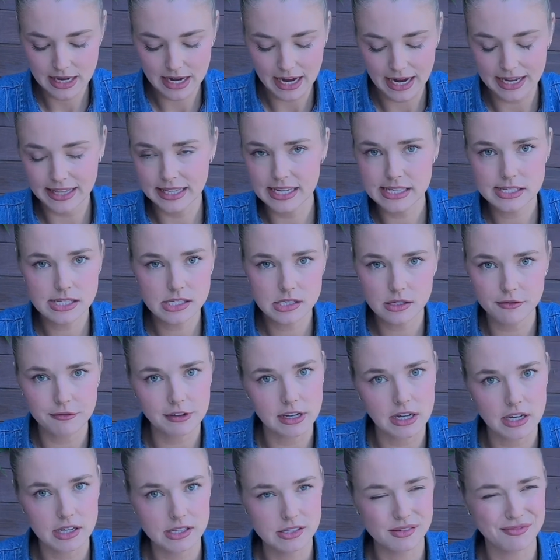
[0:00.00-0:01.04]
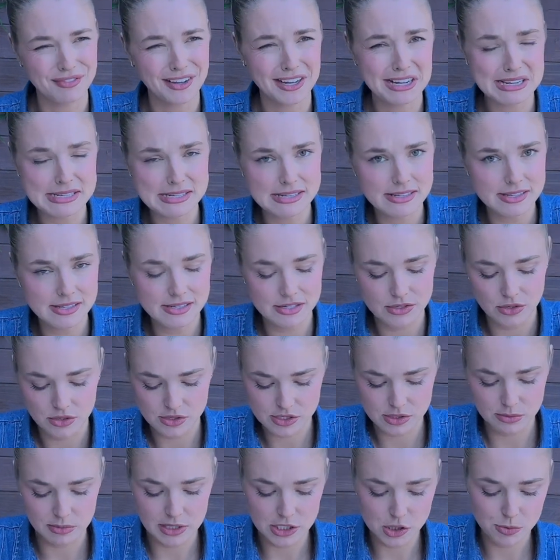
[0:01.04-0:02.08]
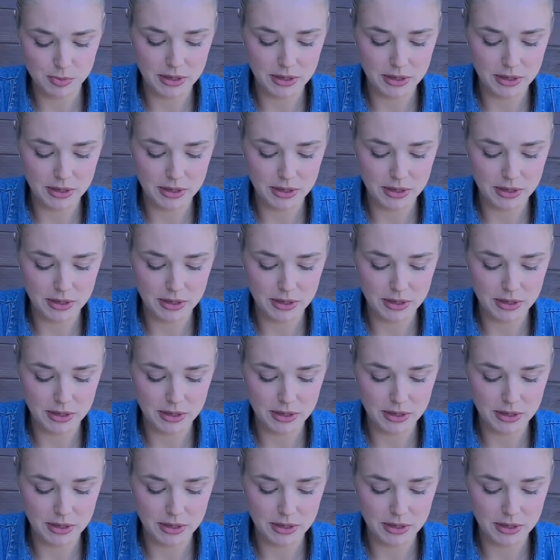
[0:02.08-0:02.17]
Unless it's a vase. Vases, not so much.